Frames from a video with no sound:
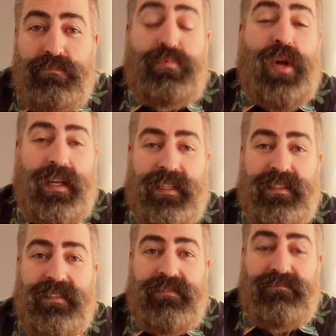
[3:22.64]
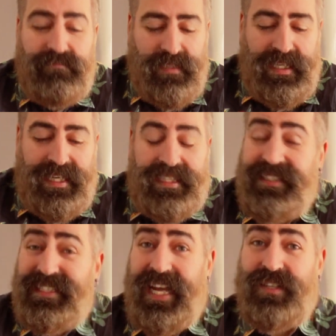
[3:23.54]
product, and
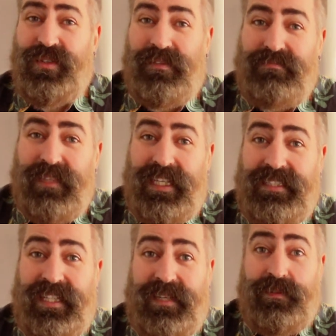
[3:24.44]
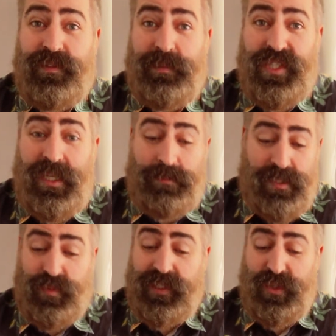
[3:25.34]
it's natural because it comes from a sheep.
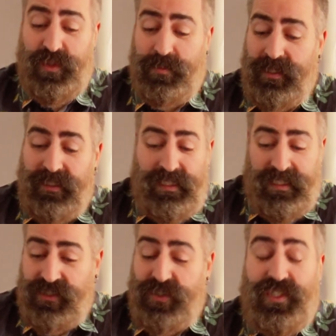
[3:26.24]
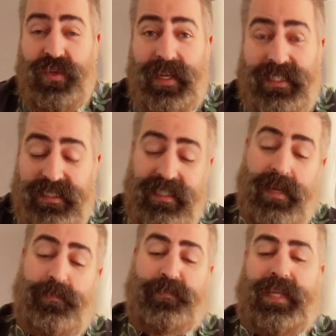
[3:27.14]
It's renewable, so it's great.
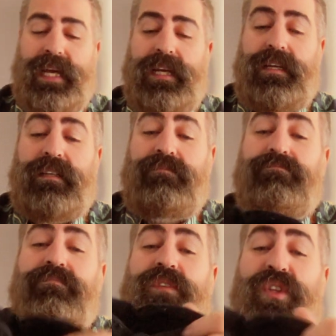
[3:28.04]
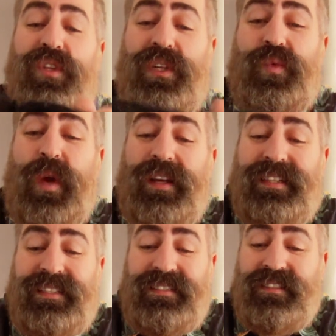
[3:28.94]
You can wear
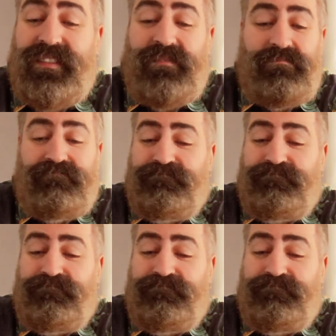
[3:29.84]
this.